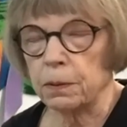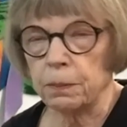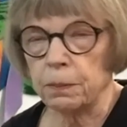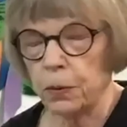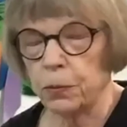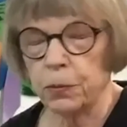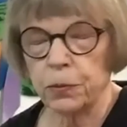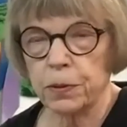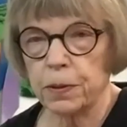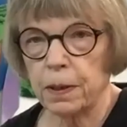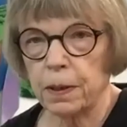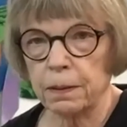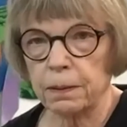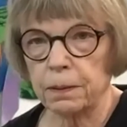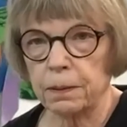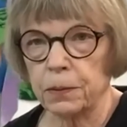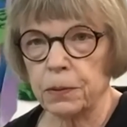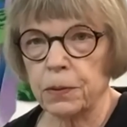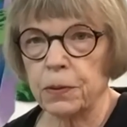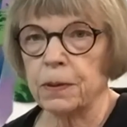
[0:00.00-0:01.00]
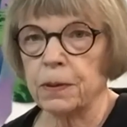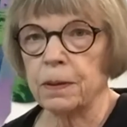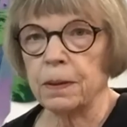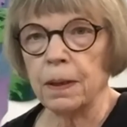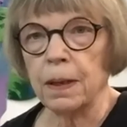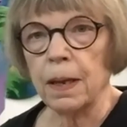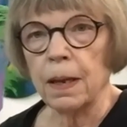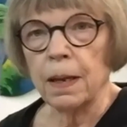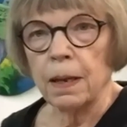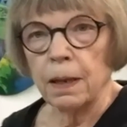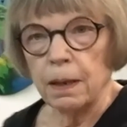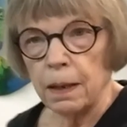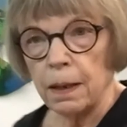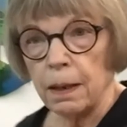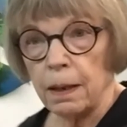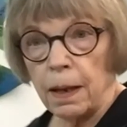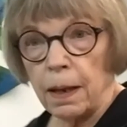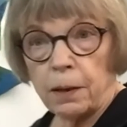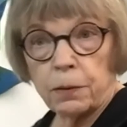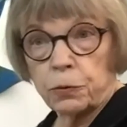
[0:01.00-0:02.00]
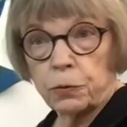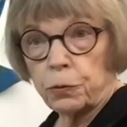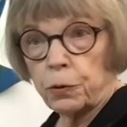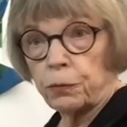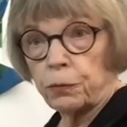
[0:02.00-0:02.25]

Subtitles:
motorcycles and outdoor